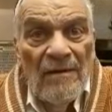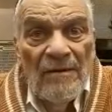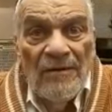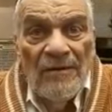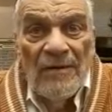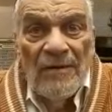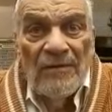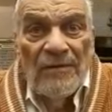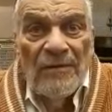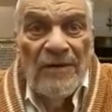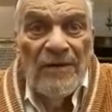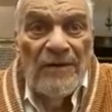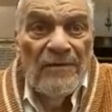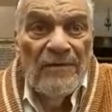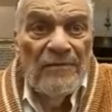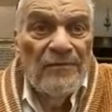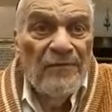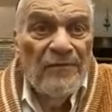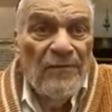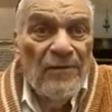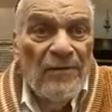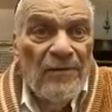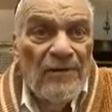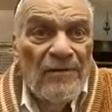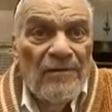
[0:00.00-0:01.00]
So
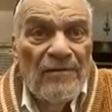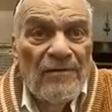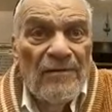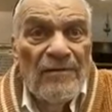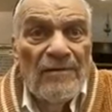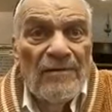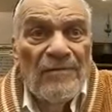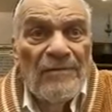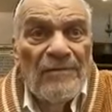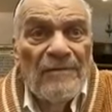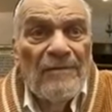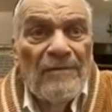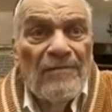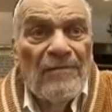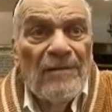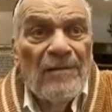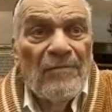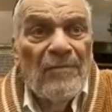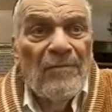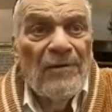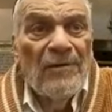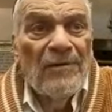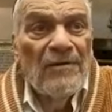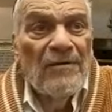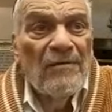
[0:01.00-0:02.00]
therefore, the
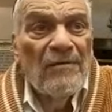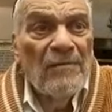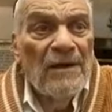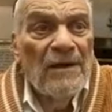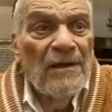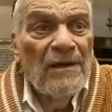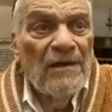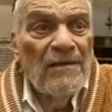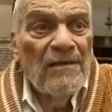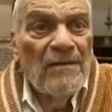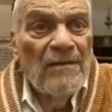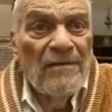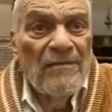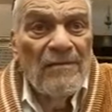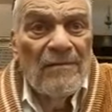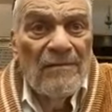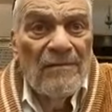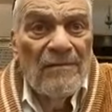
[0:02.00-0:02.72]
Rabbonim made